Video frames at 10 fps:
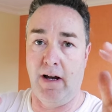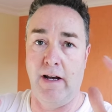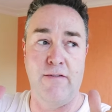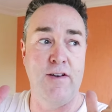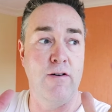
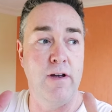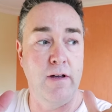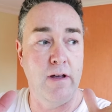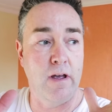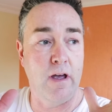and if you're
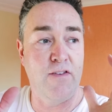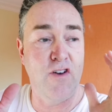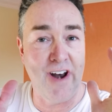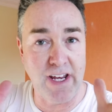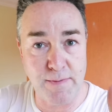an
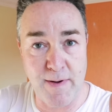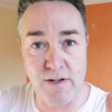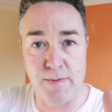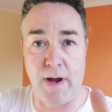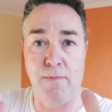
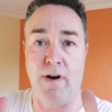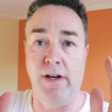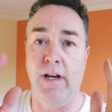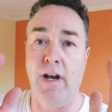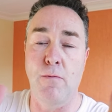experienced paper
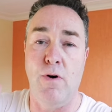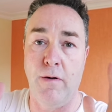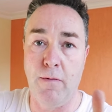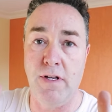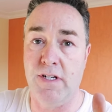hand, you know what
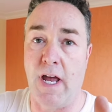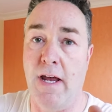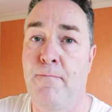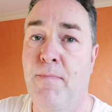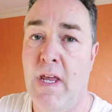I'm going to
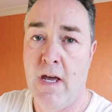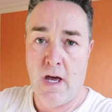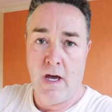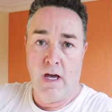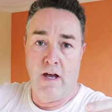say.
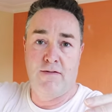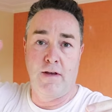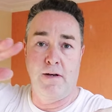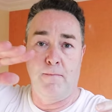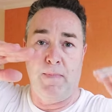If
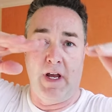the